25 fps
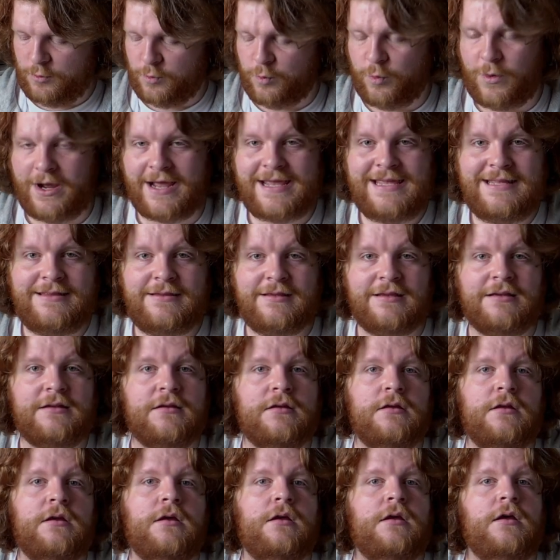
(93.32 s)
wide,
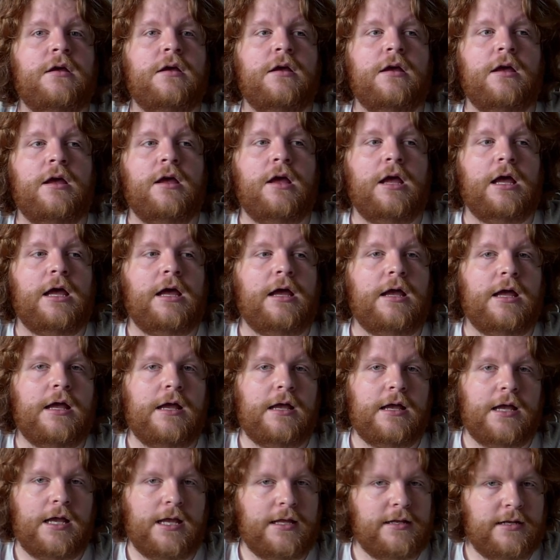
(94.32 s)

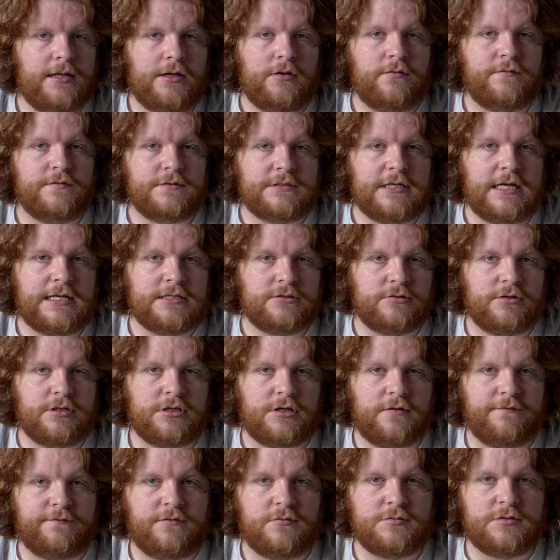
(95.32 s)
and then obviously that's going to
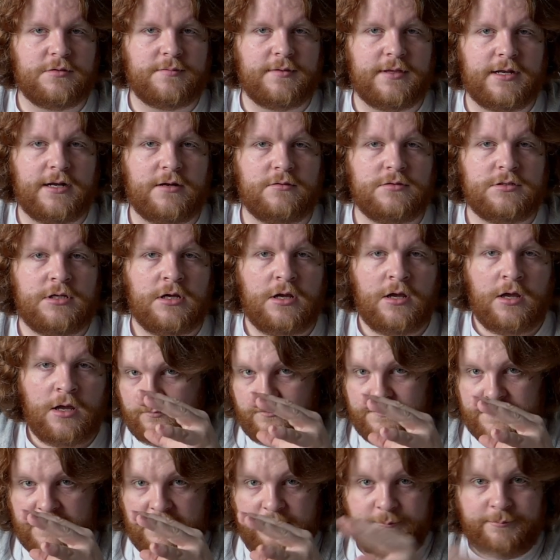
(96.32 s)
come from something else.
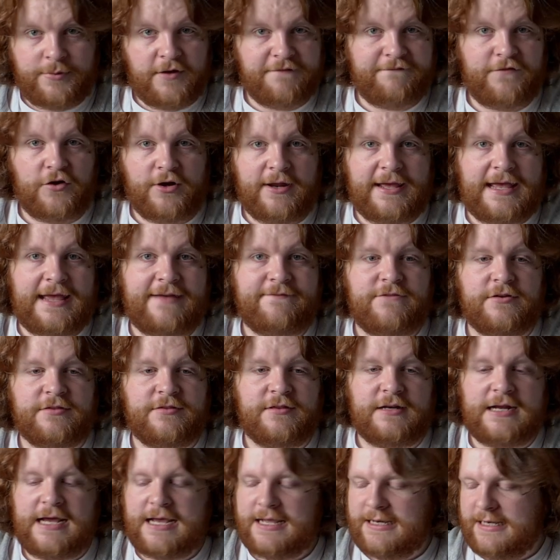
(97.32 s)
But for
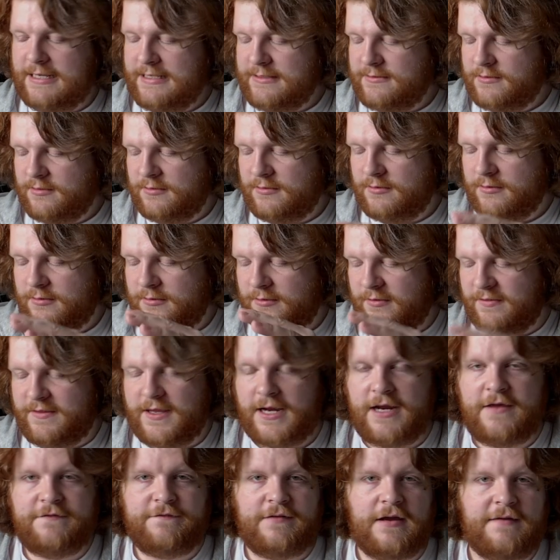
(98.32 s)
everything I need,
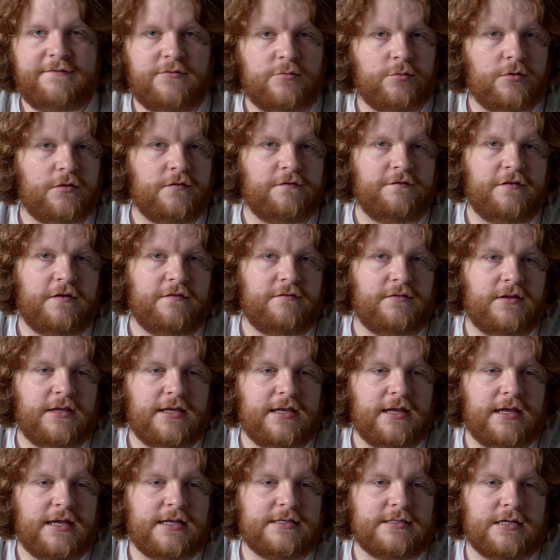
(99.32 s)

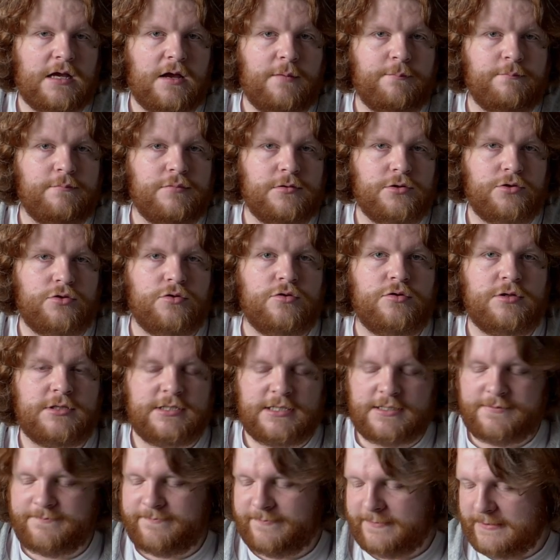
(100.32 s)
35-150 is a
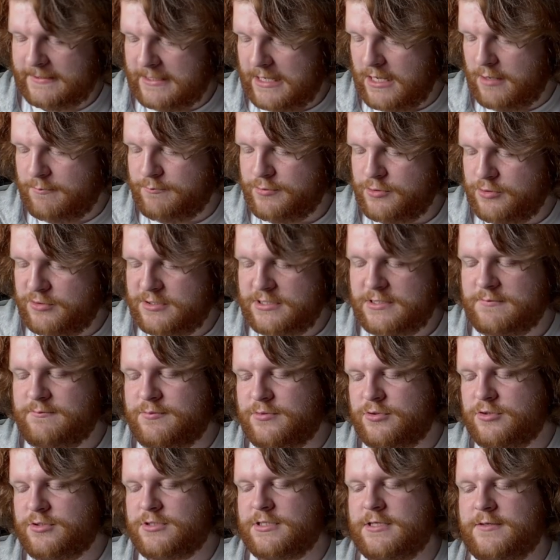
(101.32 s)
beauty. A
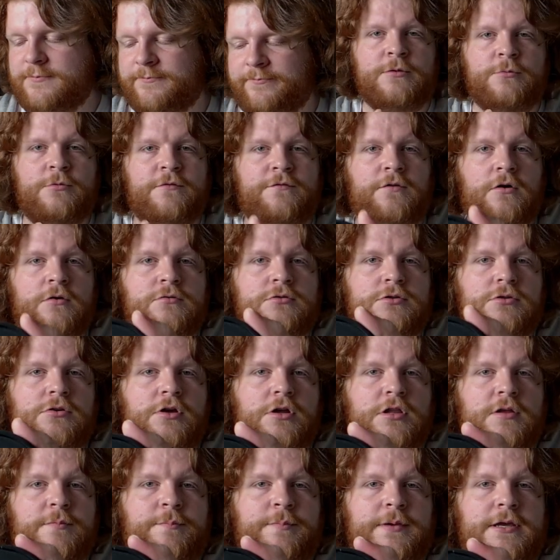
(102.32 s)
beauty. We've also
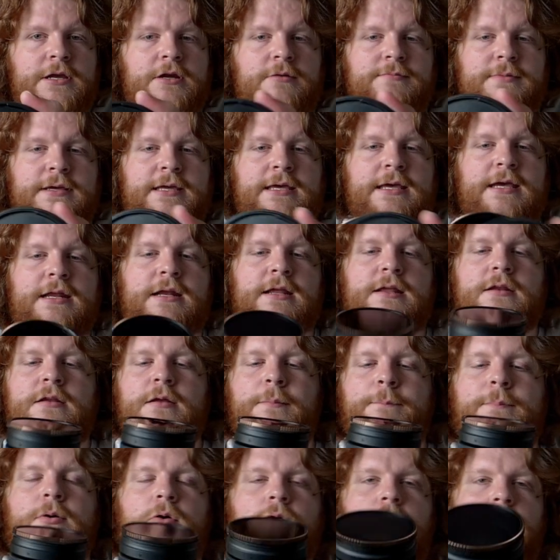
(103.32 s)
got the Peter McKinnon
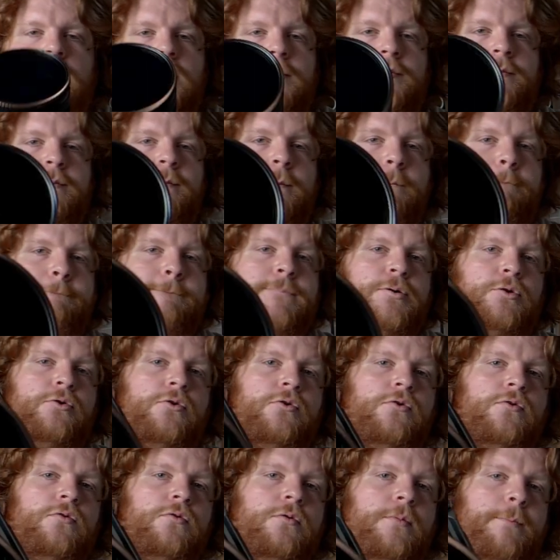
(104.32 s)
Polar
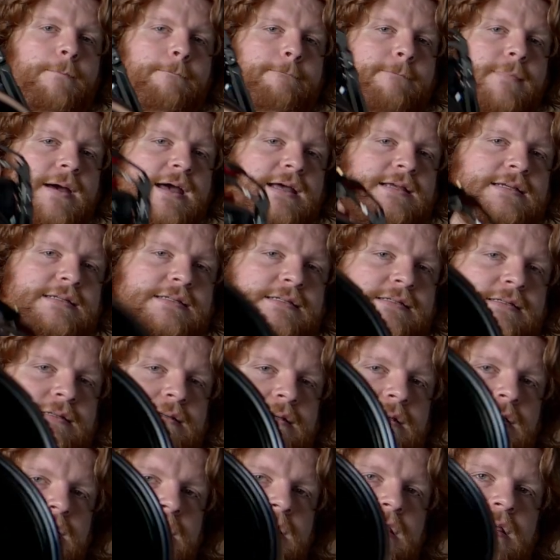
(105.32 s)
Pro Mist
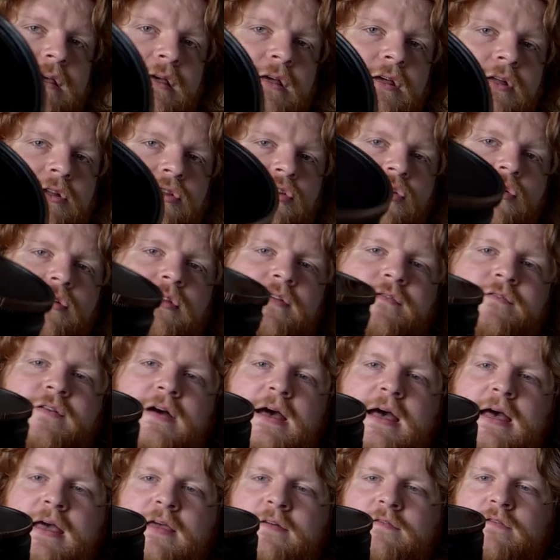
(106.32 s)

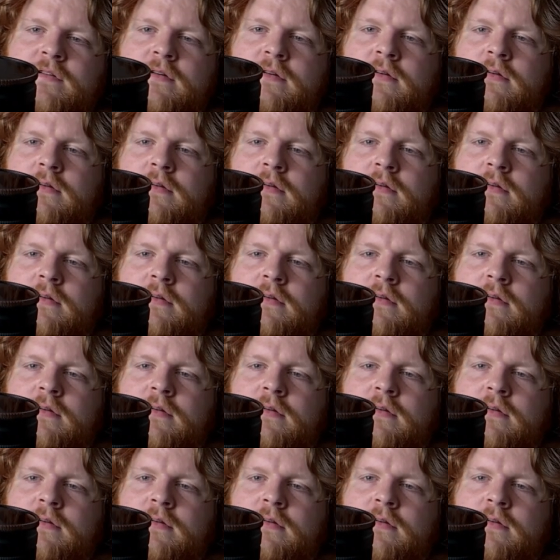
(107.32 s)
2-5